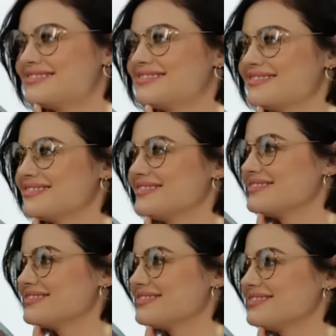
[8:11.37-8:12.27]

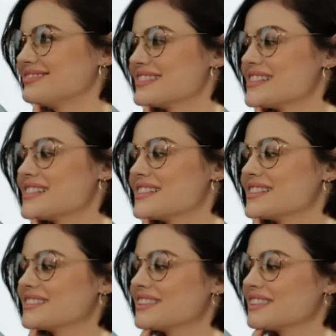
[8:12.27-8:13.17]

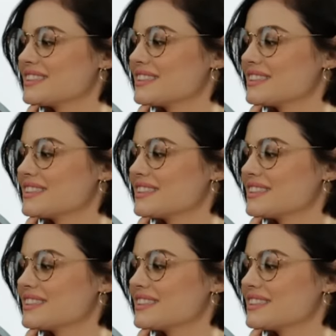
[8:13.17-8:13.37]
(silent)